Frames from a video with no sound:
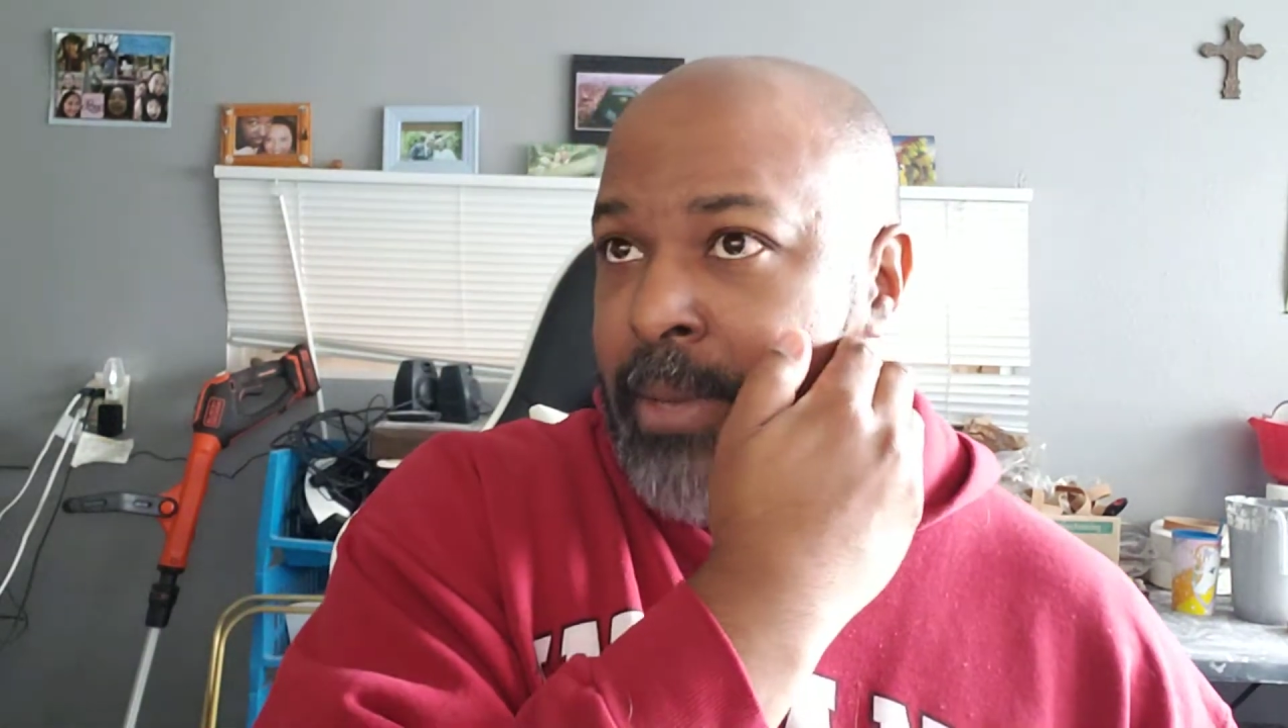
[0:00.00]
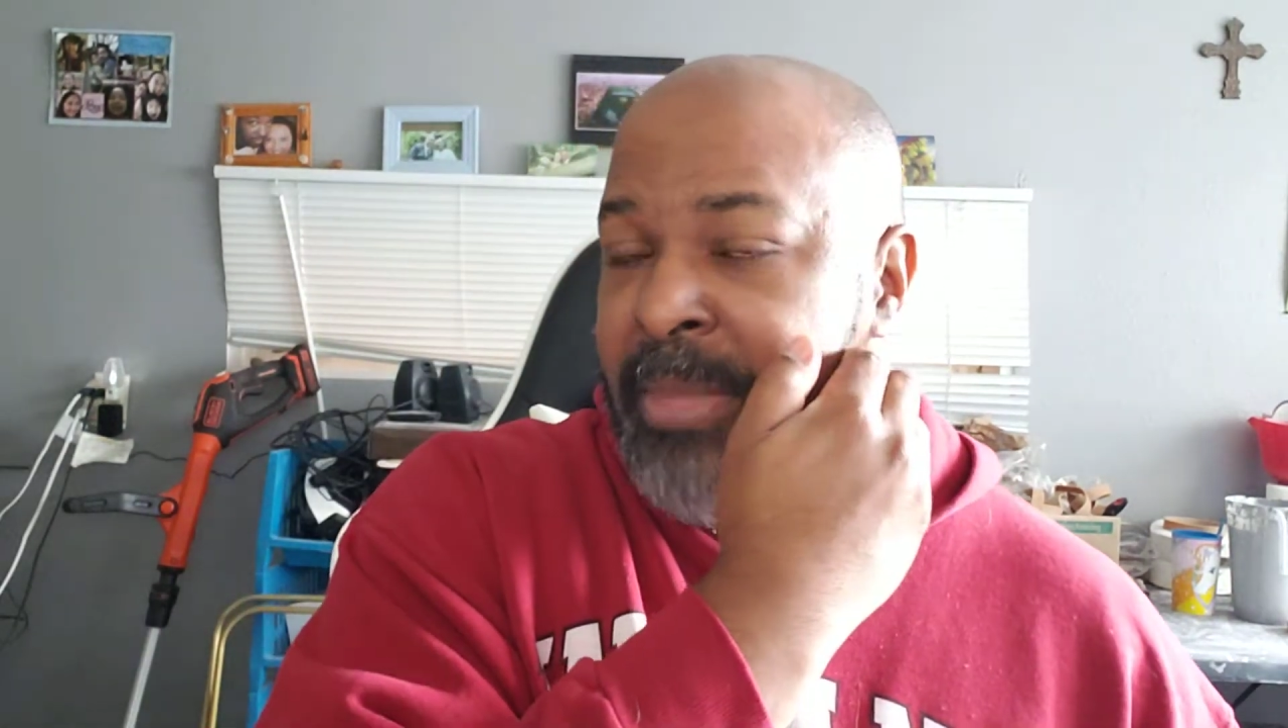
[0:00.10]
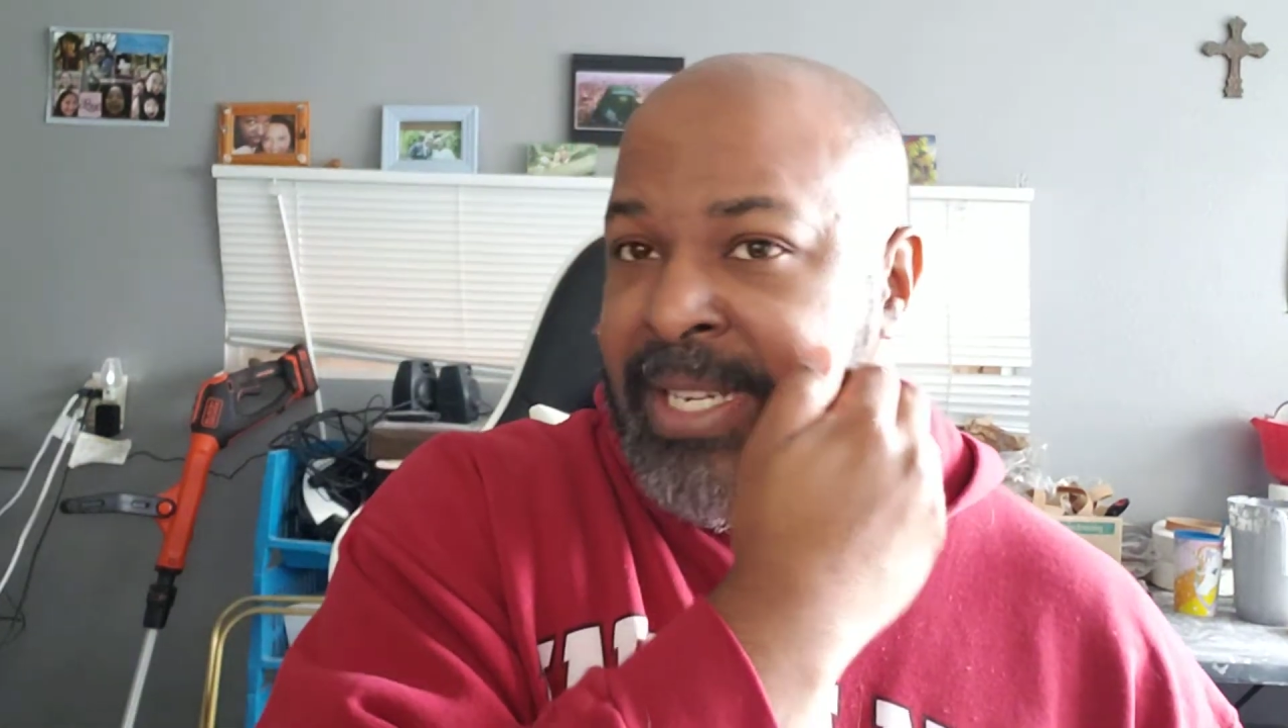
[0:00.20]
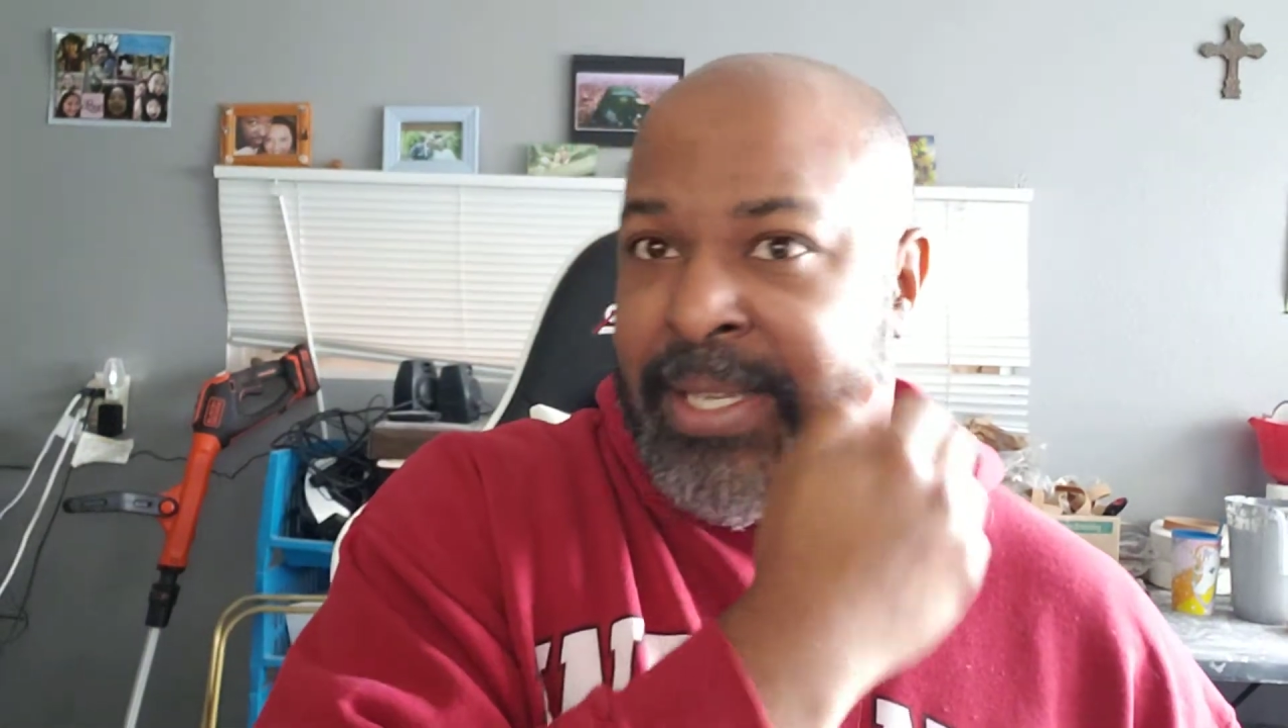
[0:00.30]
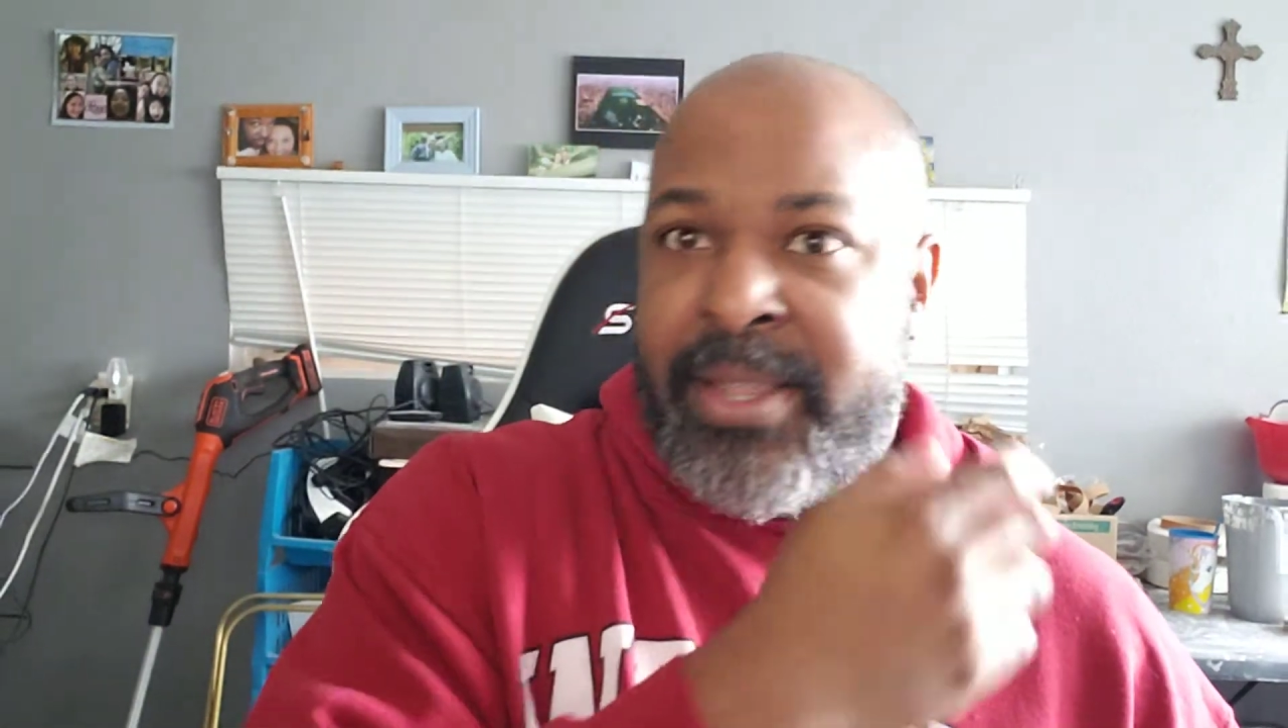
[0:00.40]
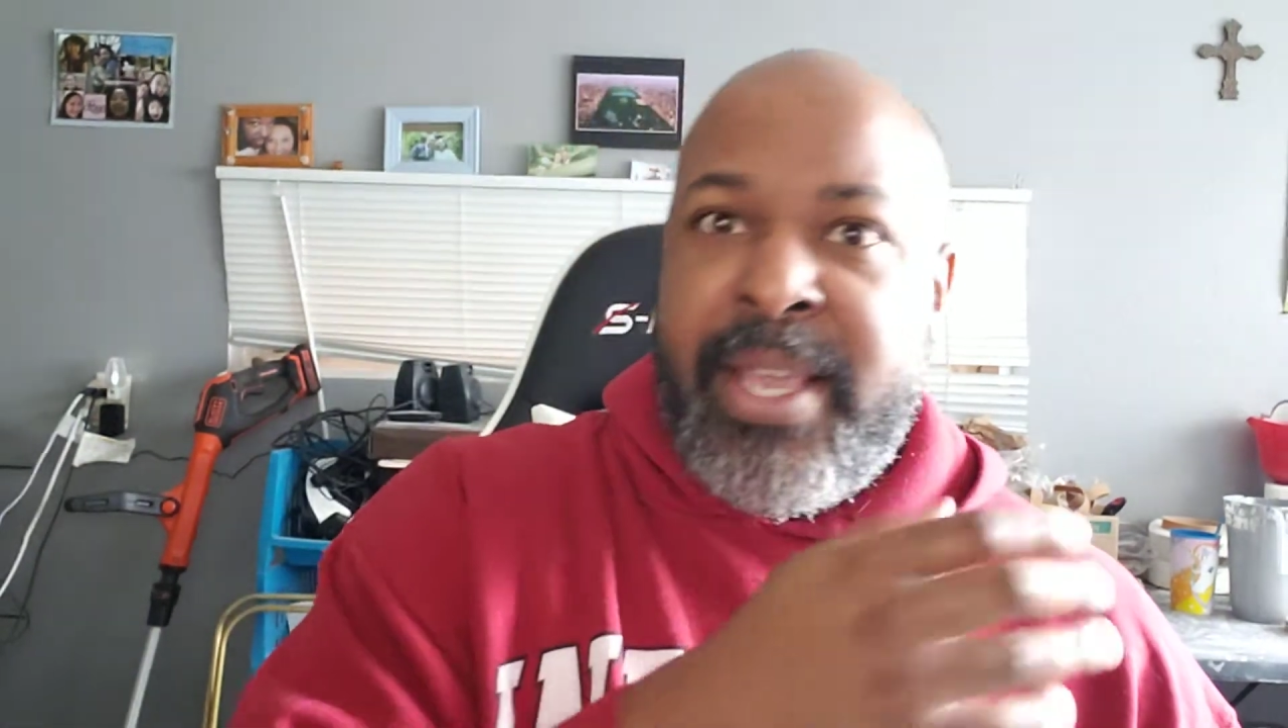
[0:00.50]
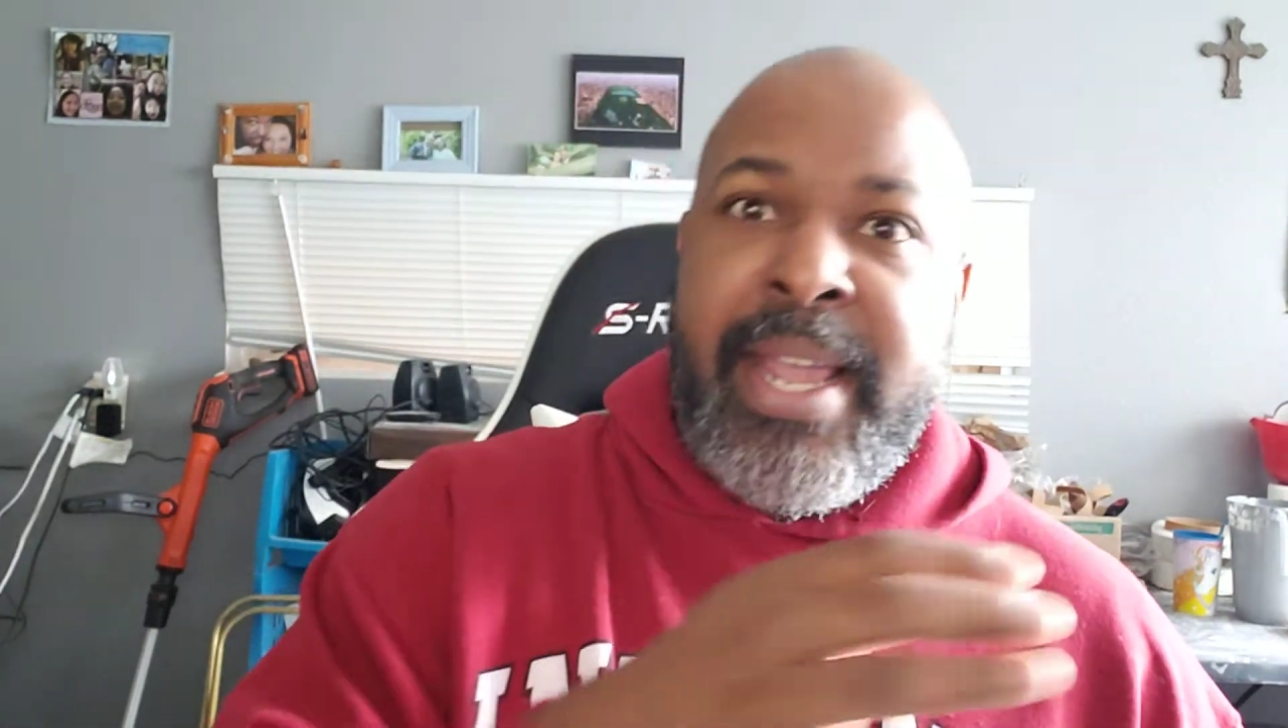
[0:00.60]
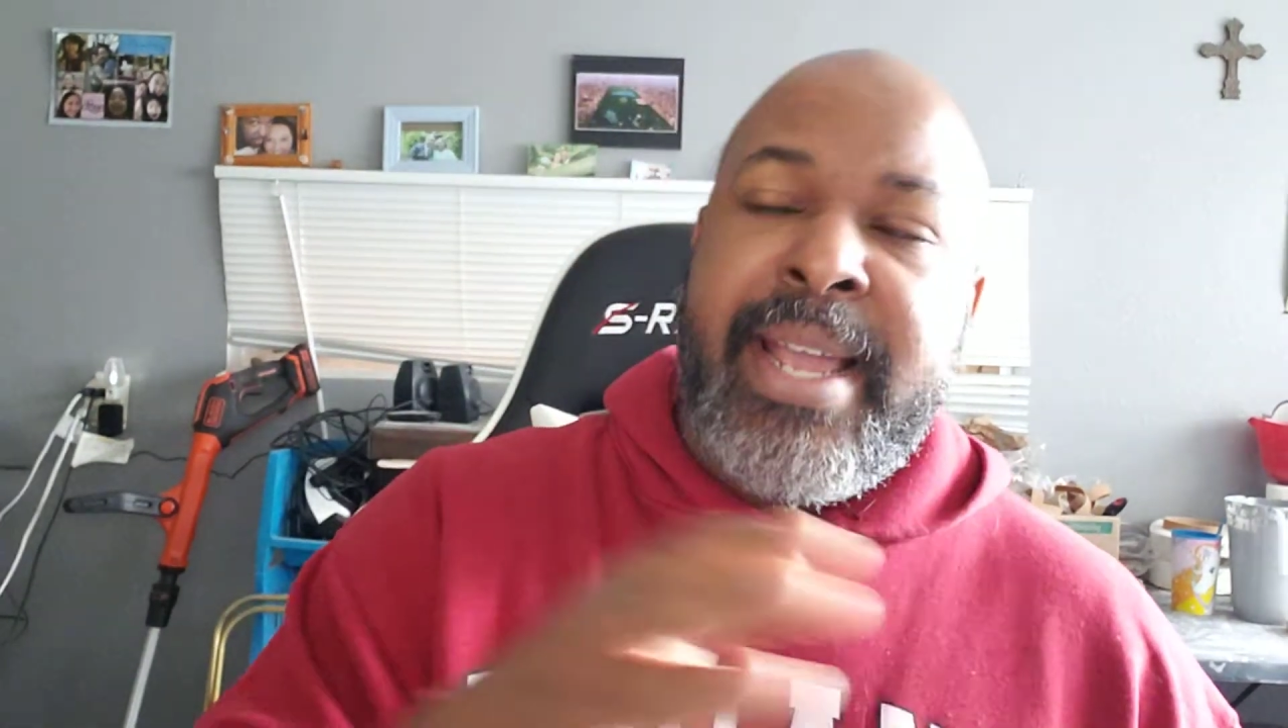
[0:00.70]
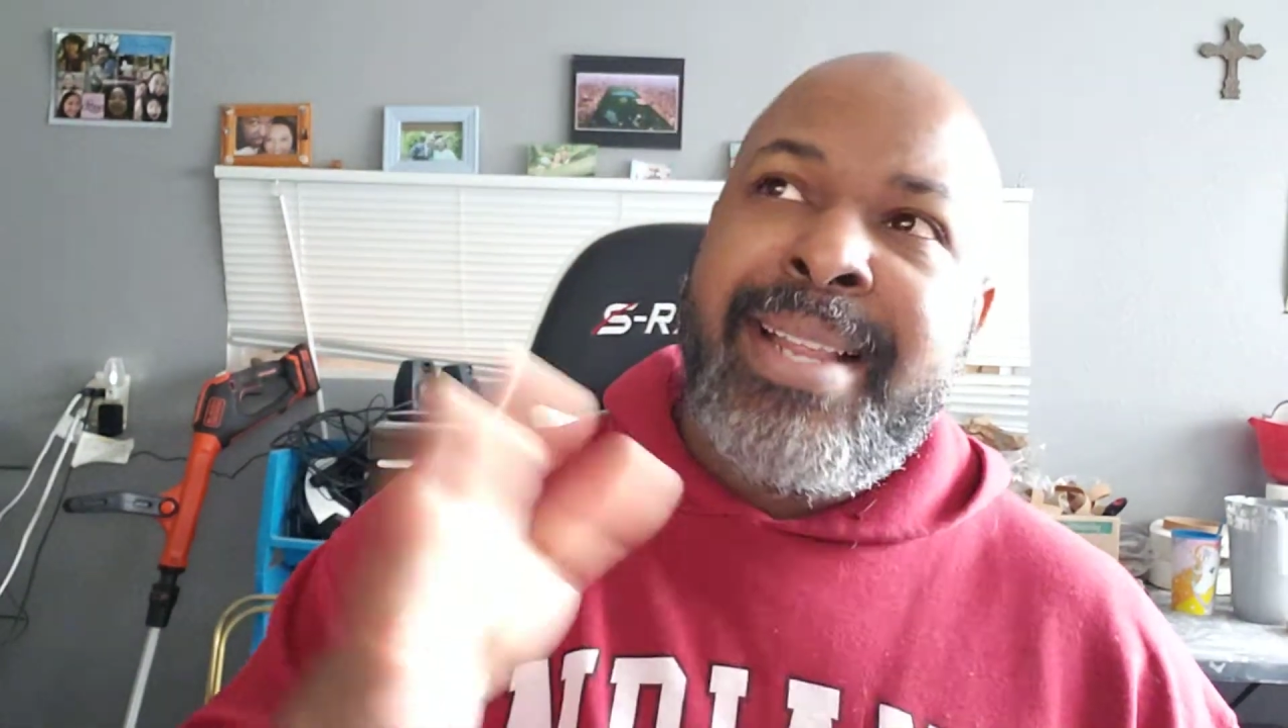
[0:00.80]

Because I think,